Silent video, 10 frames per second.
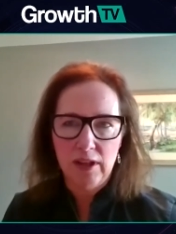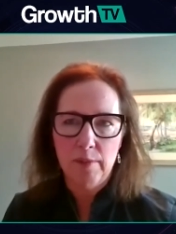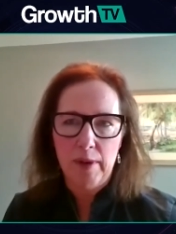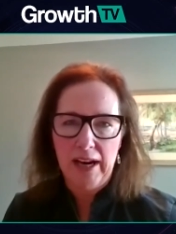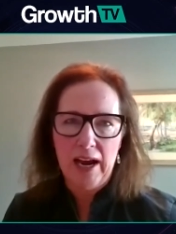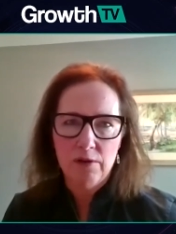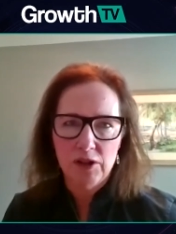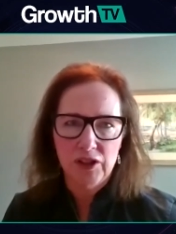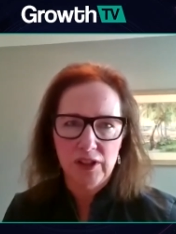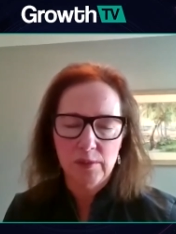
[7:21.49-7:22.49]
think about how
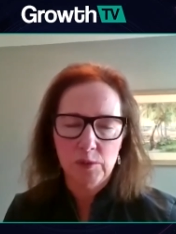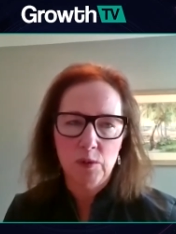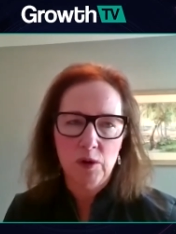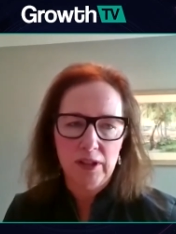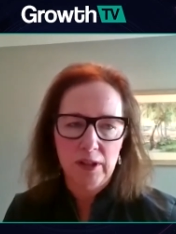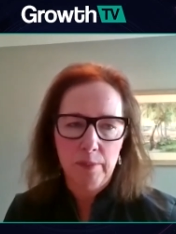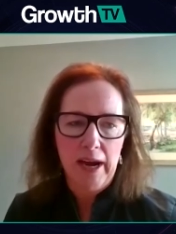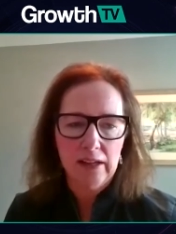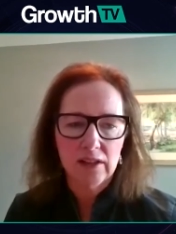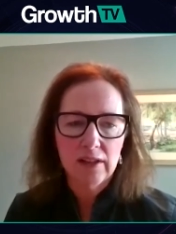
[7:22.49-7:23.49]
our systems worked in the
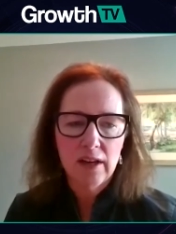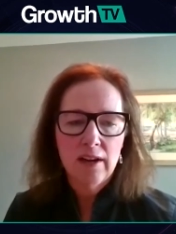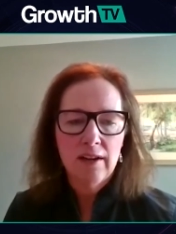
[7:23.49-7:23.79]
past.